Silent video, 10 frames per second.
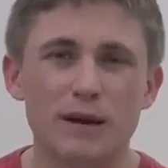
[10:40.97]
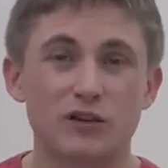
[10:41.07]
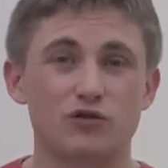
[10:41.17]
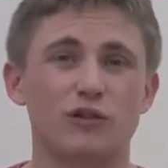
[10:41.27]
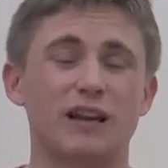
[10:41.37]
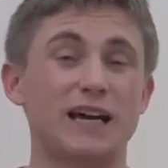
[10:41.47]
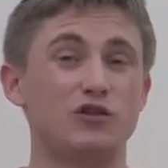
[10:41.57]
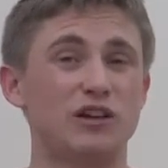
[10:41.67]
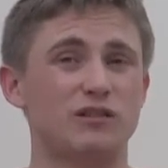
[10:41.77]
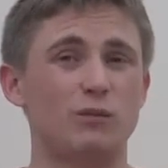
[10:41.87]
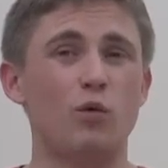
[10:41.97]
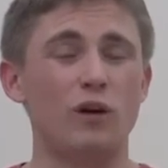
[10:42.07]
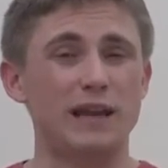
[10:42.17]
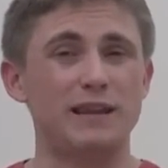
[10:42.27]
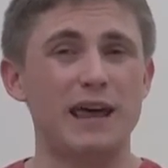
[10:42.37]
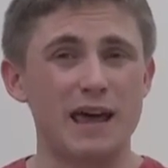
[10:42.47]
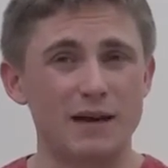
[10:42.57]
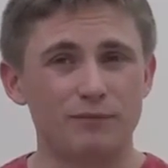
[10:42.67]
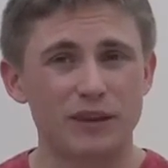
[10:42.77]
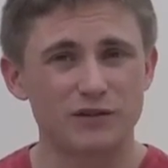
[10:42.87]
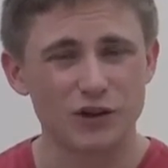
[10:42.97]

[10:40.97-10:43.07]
I'll make sure that I address them all in there.